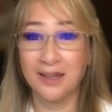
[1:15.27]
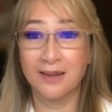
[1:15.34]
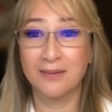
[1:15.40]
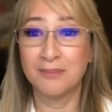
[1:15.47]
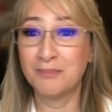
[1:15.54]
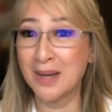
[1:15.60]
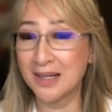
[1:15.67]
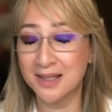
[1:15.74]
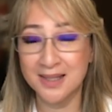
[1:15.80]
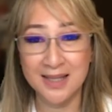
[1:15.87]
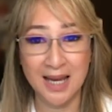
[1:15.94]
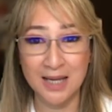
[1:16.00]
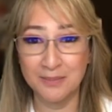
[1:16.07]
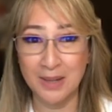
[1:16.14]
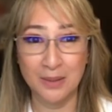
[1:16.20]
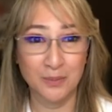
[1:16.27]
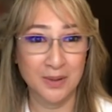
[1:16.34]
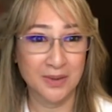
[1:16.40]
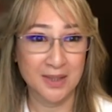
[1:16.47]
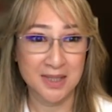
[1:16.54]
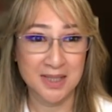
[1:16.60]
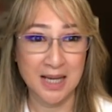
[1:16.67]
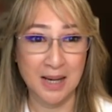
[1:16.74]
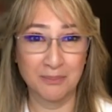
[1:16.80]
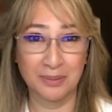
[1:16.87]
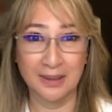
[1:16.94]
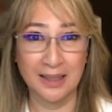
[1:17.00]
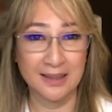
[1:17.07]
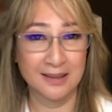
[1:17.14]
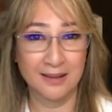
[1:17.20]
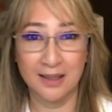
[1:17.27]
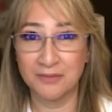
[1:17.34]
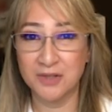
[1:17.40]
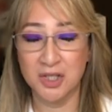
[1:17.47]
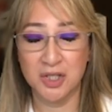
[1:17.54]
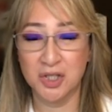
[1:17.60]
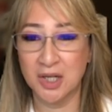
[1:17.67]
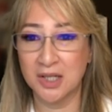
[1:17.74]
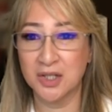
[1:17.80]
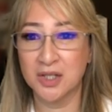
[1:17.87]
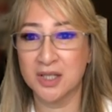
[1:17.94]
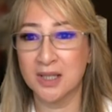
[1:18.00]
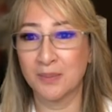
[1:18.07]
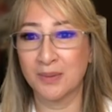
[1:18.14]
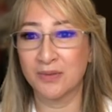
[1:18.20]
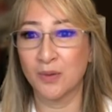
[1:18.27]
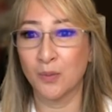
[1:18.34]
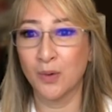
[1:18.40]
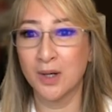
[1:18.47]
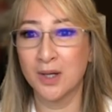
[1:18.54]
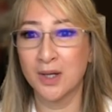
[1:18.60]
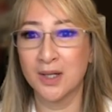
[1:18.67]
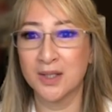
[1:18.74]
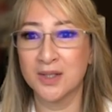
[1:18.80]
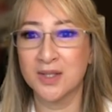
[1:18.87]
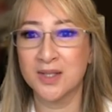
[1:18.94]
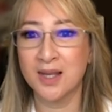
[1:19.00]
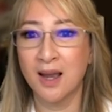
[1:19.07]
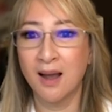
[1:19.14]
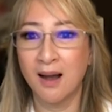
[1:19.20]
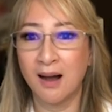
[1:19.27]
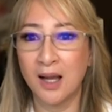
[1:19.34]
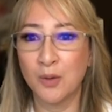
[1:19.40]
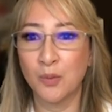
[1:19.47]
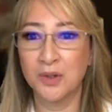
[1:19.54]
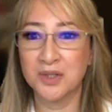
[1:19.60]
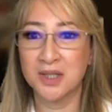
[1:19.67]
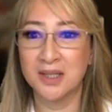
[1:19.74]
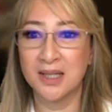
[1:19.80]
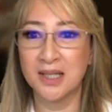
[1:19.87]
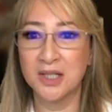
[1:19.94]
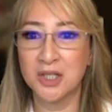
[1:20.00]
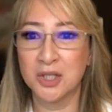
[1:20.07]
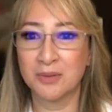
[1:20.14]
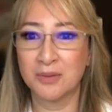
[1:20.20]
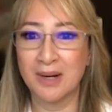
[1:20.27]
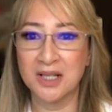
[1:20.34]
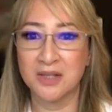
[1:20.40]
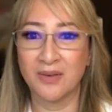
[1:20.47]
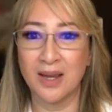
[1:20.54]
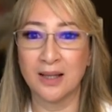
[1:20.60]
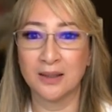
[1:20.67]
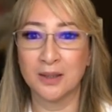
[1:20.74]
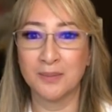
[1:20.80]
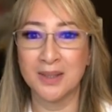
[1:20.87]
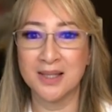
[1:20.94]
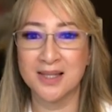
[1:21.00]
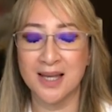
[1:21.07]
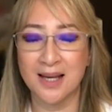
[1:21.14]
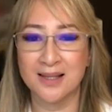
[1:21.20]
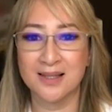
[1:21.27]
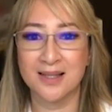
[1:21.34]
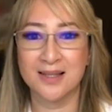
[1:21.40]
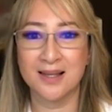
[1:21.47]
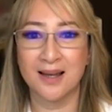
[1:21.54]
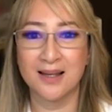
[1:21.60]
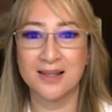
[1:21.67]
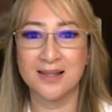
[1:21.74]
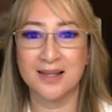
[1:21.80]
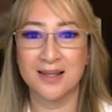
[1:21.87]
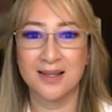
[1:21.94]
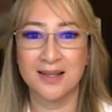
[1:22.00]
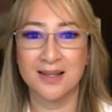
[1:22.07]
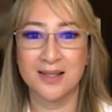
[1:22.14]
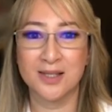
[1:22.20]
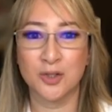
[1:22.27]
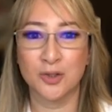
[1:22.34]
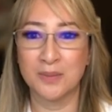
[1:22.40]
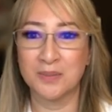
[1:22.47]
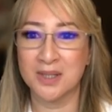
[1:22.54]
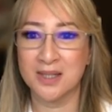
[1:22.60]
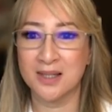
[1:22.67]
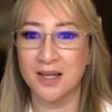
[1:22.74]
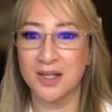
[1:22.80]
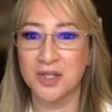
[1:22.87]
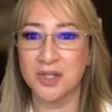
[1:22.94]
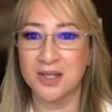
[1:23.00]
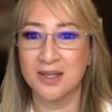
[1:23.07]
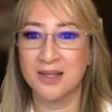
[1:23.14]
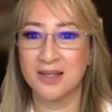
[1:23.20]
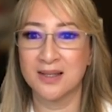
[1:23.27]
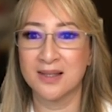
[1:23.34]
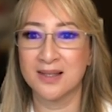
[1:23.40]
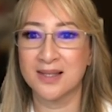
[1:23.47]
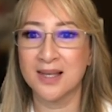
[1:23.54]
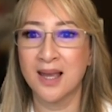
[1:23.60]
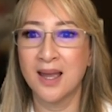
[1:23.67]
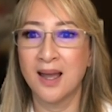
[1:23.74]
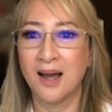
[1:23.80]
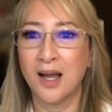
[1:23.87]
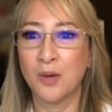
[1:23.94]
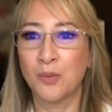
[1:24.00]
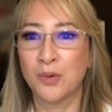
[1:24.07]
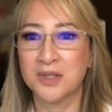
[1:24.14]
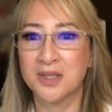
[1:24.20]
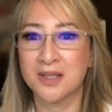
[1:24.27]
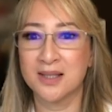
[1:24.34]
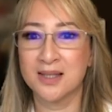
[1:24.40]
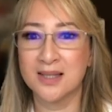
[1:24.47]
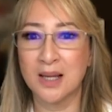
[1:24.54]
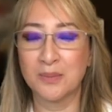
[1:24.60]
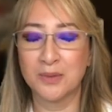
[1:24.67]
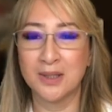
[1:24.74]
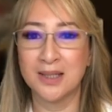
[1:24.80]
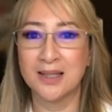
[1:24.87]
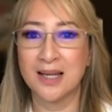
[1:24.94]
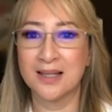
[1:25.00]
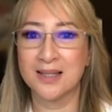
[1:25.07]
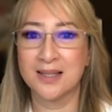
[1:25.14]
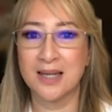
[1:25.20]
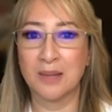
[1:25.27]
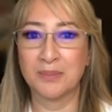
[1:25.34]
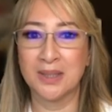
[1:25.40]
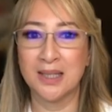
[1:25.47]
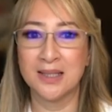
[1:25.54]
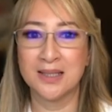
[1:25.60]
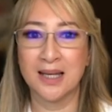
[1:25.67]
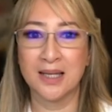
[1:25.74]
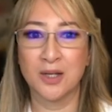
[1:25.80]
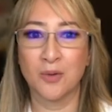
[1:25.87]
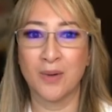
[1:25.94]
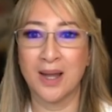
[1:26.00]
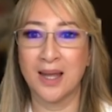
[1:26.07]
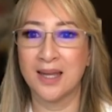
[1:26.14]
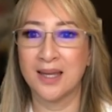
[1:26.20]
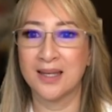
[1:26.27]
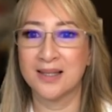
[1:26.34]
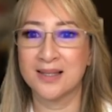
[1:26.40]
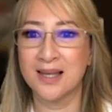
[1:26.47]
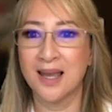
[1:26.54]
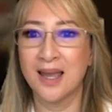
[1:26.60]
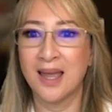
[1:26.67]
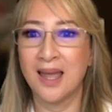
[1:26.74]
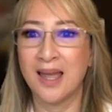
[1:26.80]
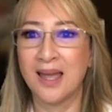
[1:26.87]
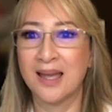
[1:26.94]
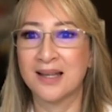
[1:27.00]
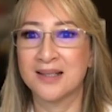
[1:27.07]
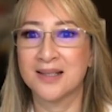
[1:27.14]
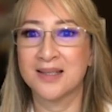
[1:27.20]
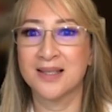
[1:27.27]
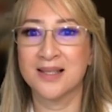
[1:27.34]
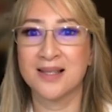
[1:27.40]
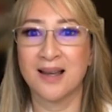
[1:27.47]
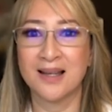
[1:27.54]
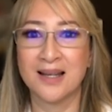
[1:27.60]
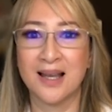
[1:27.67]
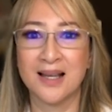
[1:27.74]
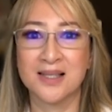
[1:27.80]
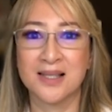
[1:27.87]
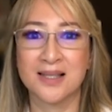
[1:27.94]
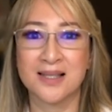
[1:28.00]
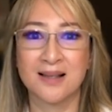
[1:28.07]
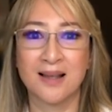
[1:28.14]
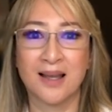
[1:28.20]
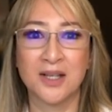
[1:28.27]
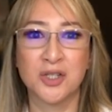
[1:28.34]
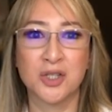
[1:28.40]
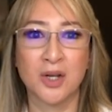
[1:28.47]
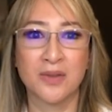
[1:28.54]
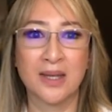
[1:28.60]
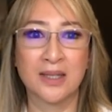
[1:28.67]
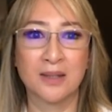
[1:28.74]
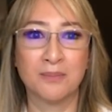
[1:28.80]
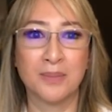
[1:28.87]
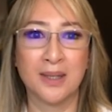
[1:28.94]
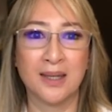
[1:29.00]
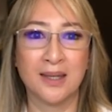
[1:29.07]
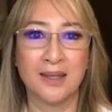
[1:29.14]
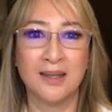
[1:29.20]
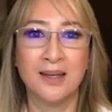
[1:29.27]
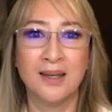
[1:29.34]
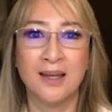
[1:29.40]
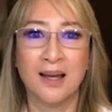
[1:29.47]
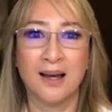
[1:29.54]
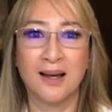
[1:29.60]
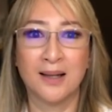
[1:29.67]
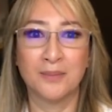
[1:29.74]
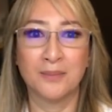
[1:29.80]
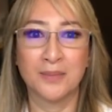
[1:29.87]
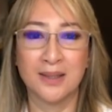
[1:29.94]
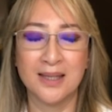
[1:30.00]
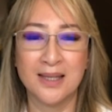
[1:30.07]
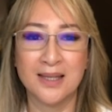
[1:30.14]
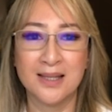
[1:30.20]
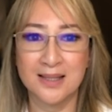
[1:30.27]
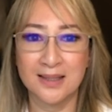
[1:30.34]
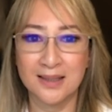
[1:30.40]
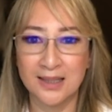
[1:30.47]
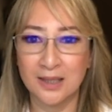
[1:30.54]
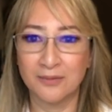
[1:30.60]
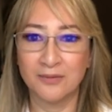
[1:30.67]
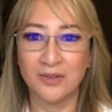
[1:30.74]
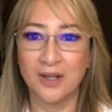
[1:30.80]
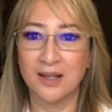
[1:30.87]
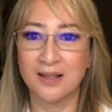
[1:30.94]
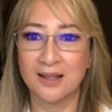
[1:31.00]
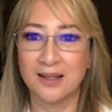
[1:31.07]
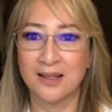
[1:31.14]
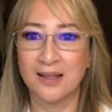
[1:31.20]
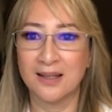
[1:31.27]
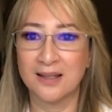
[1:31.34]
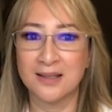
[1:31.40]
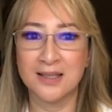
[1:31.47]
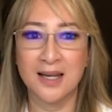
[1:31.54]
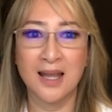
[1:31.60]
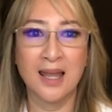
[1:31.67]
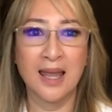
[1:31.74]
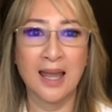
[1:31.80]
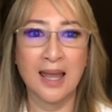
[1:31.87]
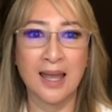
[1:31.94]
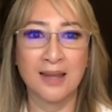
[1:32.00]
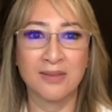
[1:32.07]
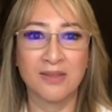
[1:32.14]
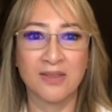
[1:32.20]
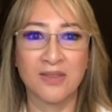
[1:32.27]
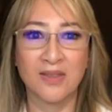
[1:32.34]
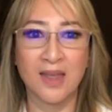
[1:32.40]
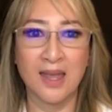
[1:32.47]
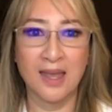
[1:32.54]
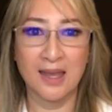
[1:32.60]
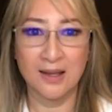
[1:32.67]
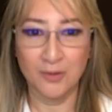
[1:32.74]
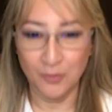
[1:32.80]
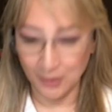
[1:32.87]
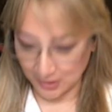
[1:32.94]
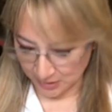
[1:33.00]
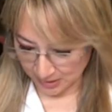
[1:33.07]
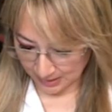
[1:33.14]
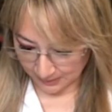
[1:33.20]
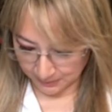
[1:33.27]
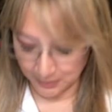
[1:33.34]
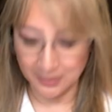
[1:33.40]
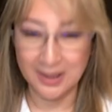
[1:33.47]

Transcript: Manus came up with this template and I've just changed some of the words. I wanted interactive elements, exercises, group discussions. I wanted a summary, next step, key takeaways, and design it as a slideshow that can be easily converted. And then what did I put?